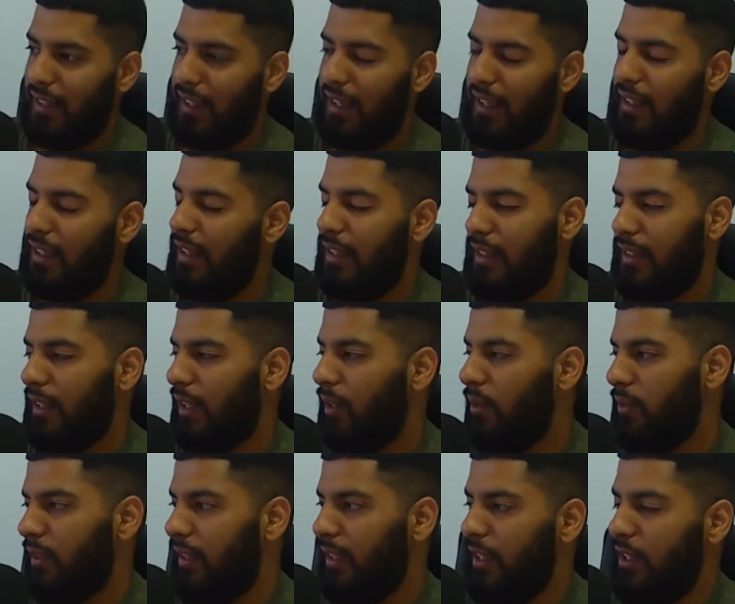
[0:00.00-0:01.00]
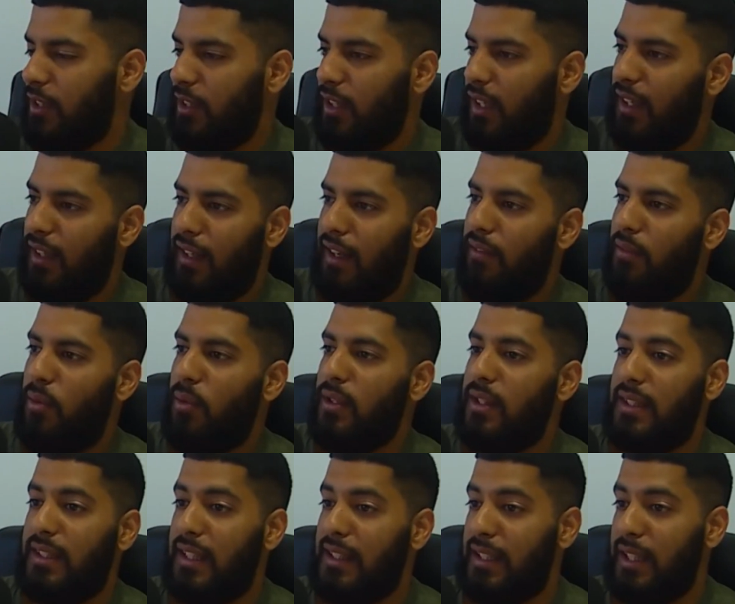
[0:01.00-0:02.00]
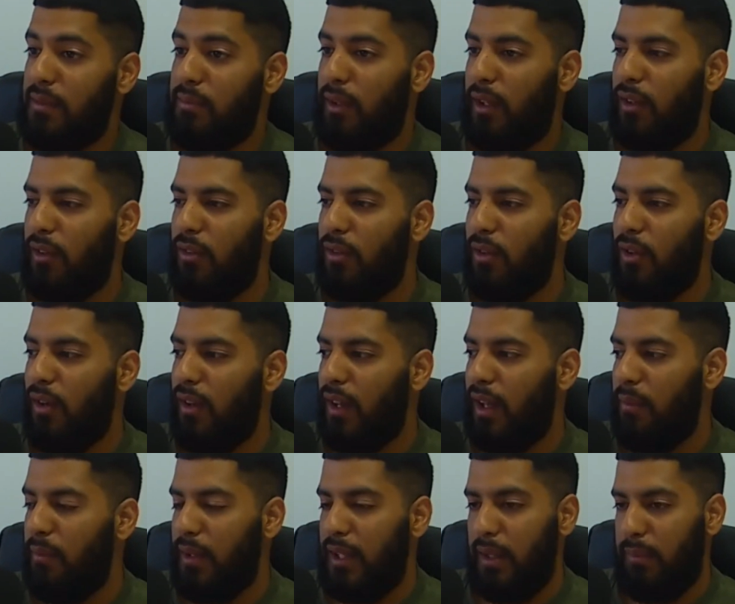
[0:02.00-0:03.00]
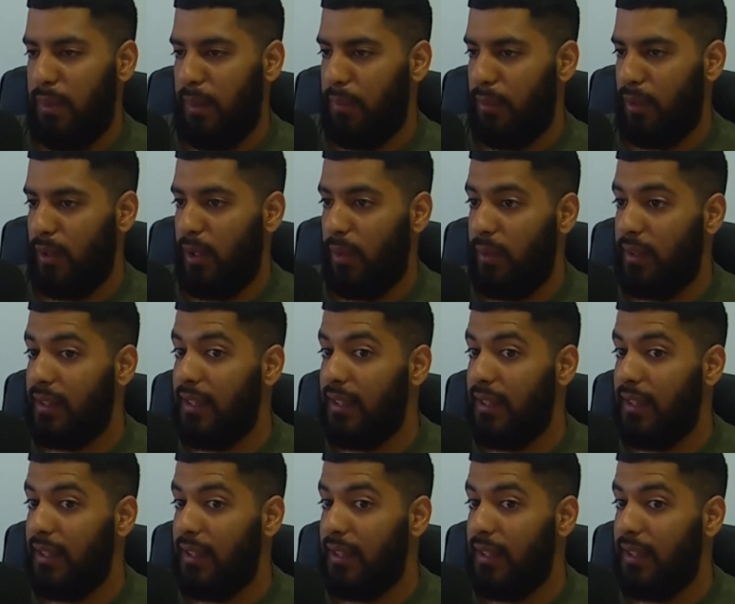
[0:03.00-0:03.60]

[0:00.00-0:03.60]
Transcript: and it sounds cliche and everyone says it, but not that many people do.